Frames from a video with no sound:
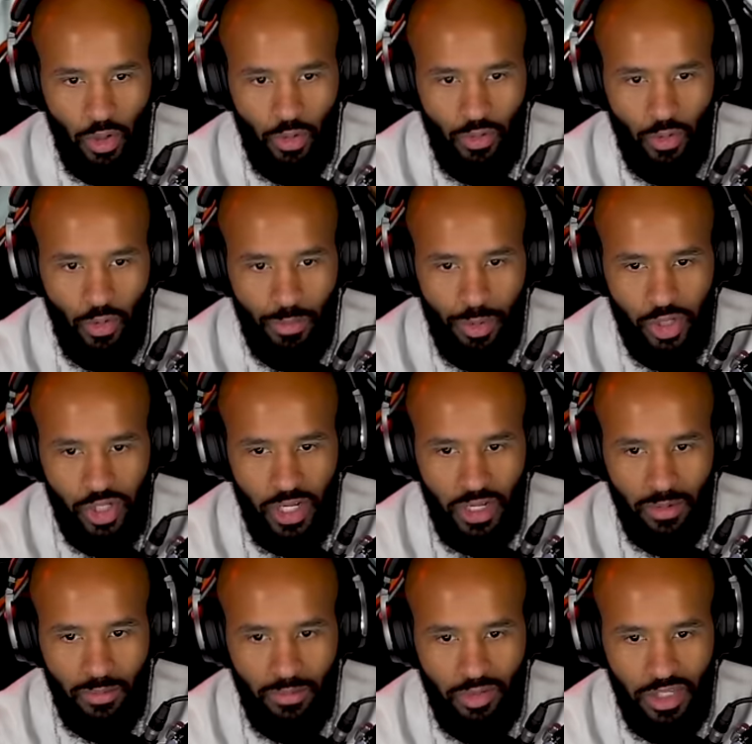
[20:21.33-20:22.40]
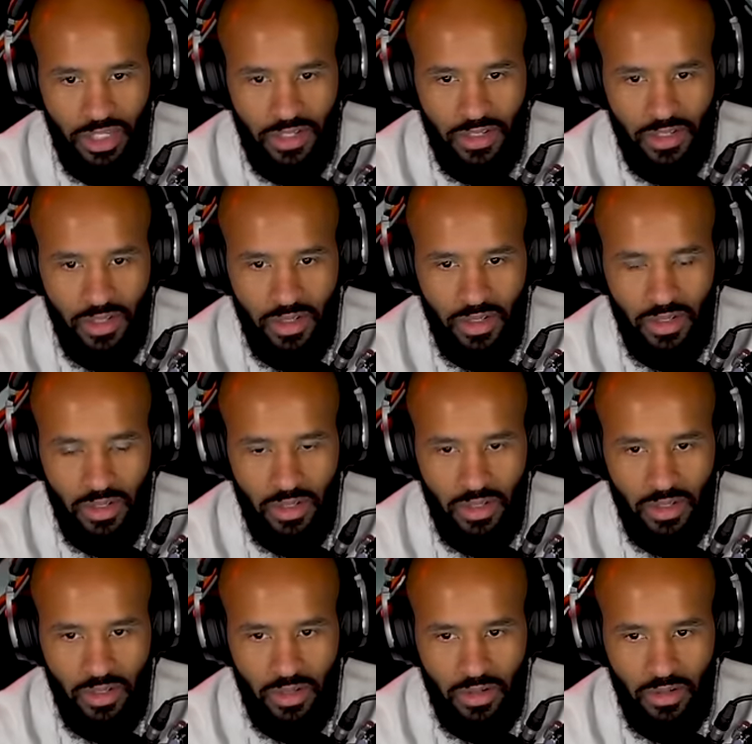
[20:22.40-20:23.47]
throw a push kick, please.
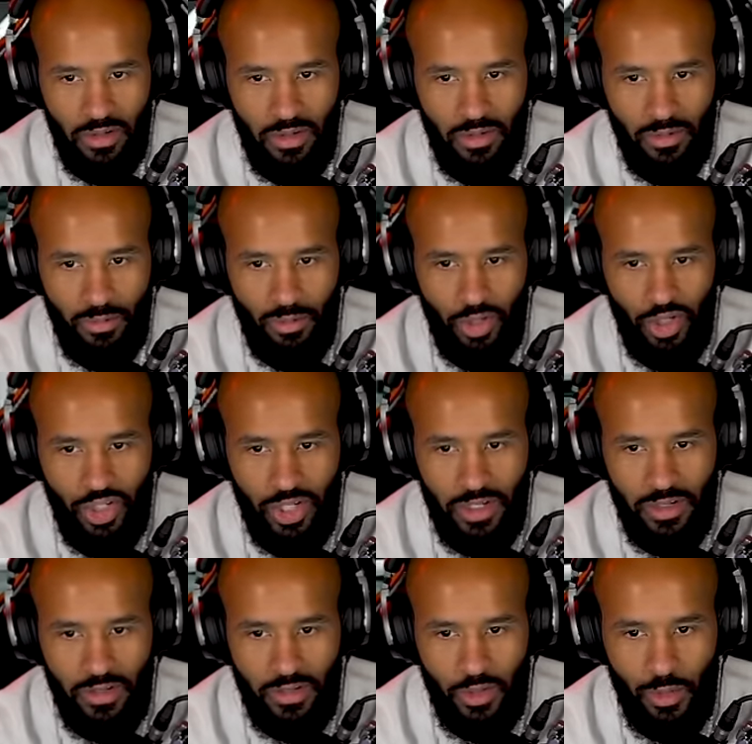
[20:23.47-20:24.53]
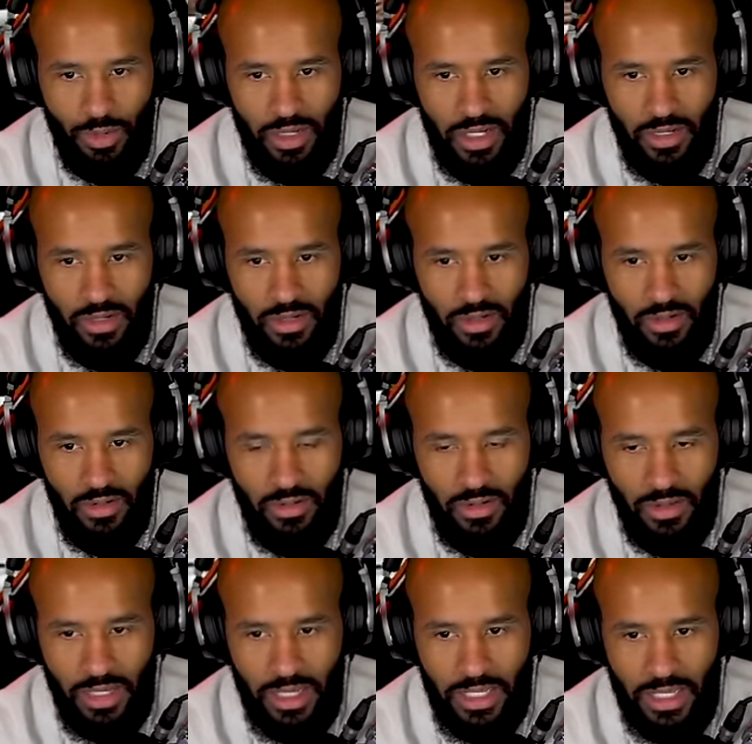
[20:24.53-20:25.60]
Push kick, super leg
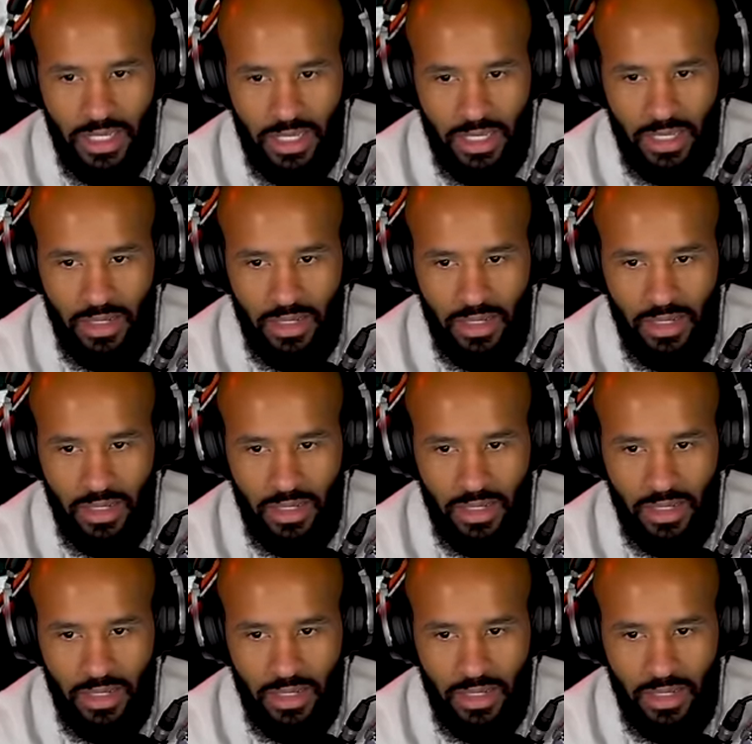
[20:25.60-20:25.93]
kick.